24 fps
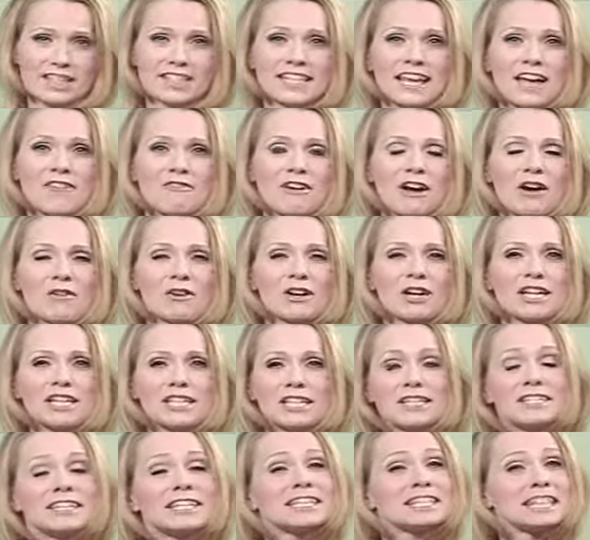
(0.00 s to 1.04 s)
this half hour, uh,
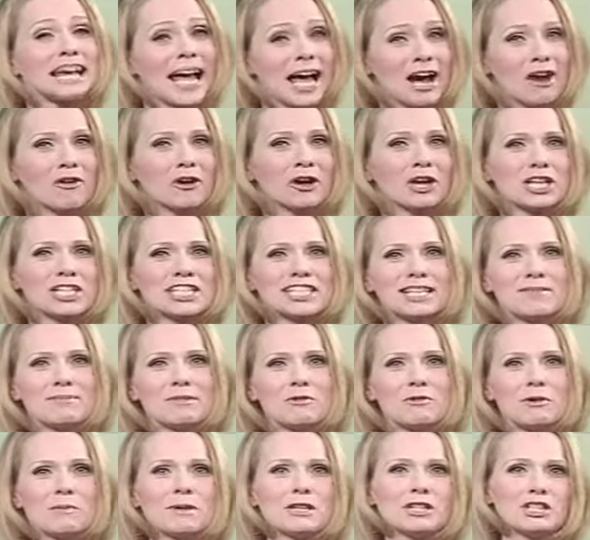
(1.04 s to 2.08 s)
this hour,
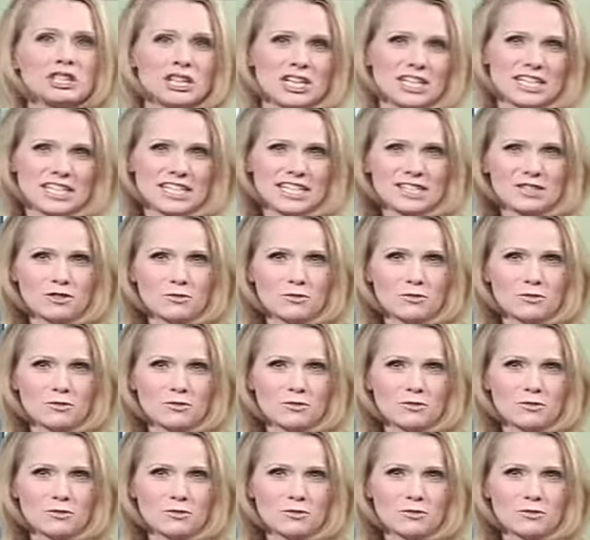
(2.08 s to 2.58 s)
Assemblywoman Jasey,